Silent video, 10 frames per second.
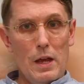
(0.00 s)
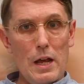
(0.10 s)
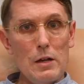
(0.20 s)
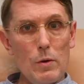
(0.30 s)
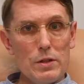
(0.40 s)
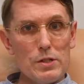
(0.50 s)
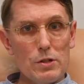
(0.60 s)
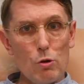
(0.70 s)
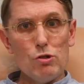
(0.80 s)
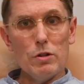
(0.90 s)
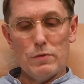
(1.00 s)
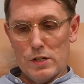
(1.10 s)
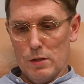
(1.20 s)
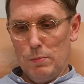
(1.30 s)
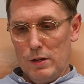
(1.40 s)
Anyway, this notion of
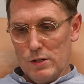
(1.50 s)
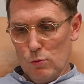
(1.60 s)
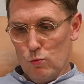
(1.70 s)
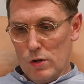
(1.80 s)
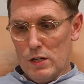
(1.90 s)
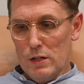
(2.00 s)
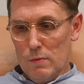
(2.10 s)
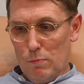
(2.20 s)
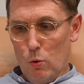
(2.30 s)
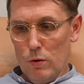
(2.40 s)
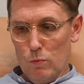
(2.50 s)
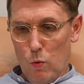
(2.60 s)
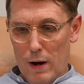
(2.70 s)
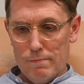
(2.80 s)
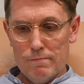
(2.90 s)
discipline is a really important
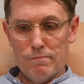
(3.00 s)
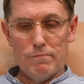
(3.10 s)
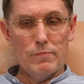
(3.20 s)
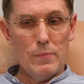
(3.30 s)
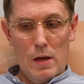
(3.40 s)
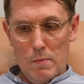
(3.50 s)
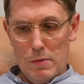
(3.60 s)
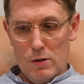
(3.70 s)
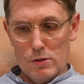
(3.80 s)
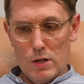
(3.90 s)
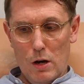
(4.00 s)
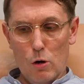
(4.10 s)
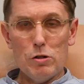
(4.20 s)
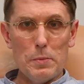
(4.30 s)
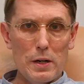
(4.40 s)
one, because
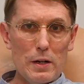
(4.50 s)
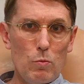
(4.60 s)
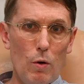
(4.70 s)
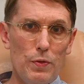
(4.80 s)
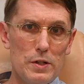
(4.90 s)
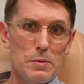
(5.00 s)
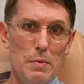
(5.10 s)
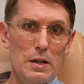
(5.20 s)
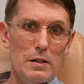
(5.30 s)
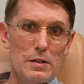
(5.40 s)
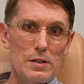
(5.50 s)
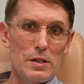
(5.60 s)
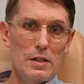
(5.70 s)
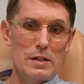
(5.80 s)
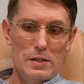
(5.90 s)
ultimately what this means
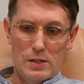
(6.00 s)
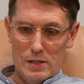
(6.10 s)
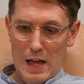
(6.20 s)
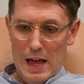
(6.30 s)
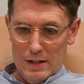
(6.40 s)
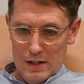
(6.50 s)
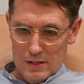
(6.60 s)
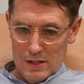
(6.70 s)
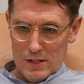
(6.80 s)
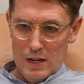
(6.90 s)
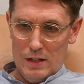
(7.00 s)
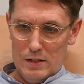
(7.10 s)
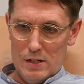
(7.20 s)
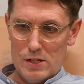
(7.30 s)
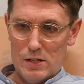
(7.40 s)
is that, as I say
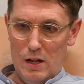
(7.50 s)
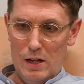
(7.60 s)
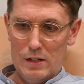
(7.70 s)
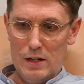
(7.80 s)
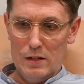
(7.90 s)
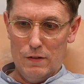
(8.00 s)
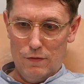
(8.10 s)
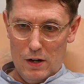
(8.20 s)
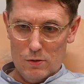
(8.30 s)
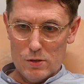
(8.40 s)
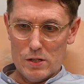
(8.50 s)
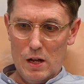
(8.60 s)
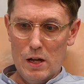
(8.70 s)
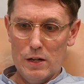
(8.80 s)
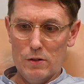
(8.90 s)
in the slide here, the final
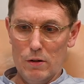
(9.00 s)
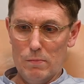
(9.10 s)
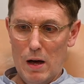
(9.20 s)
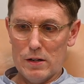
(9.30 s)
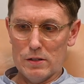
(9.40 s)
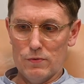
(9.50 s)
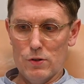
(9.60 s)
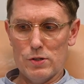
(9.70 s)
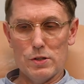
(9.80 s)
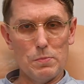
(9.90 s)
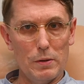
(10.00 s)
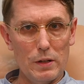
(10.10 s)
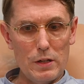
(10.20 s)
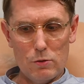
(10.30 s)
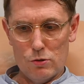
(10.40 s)
slide on market versus
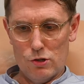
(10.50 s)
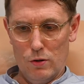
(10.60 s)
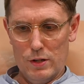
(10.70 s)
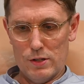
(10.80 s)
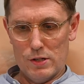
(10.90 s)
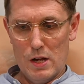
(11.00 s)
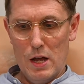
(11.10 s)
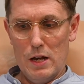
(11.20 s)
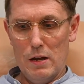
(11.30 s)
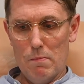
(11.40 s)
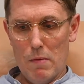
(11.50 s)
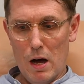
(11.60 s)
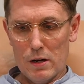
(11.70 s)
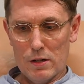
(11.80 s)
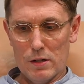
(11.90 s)
political choice, in
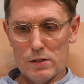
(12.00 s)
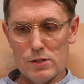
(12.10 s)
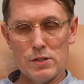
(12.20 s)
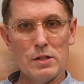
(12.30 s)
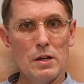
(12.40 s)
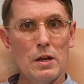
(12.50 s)
markets,